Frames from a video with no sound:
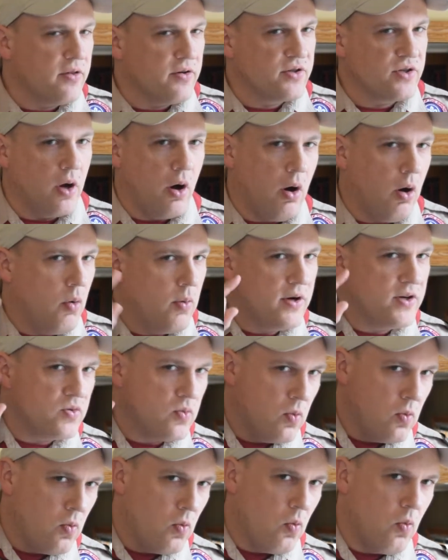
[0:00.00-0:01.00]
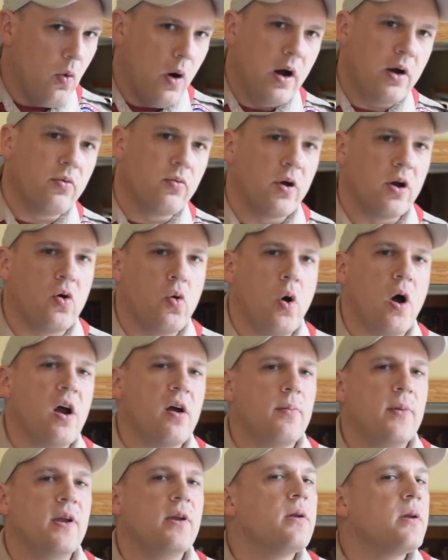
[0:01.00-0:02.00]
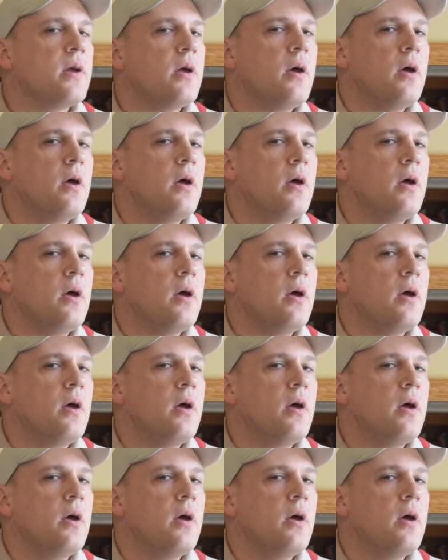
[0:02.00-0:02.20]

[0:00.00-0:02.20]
there's always one requirement